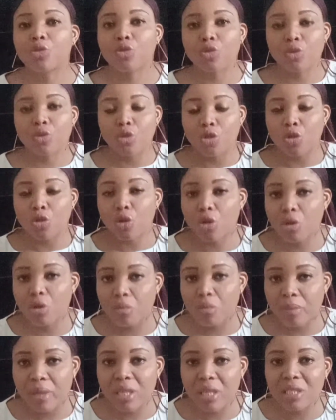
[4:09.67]

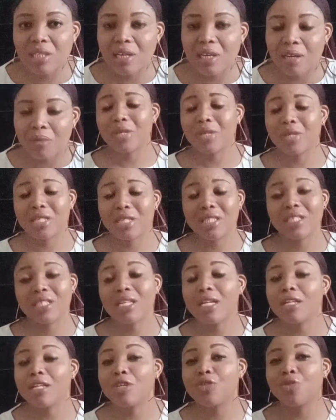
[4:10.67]
document and personally
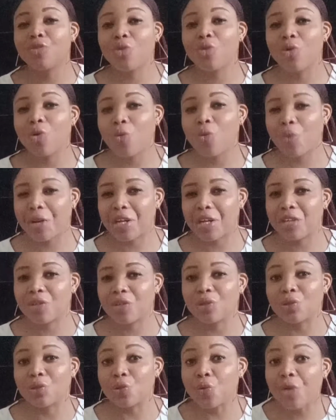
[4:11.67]
know whether you're
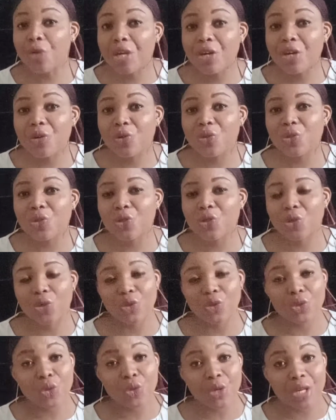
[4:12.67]
doing good or
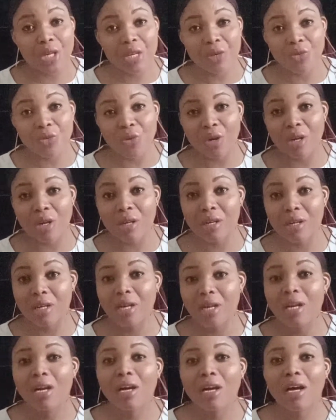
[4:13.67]
doing wrong,
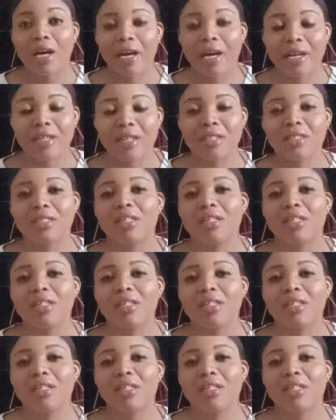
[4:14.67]
and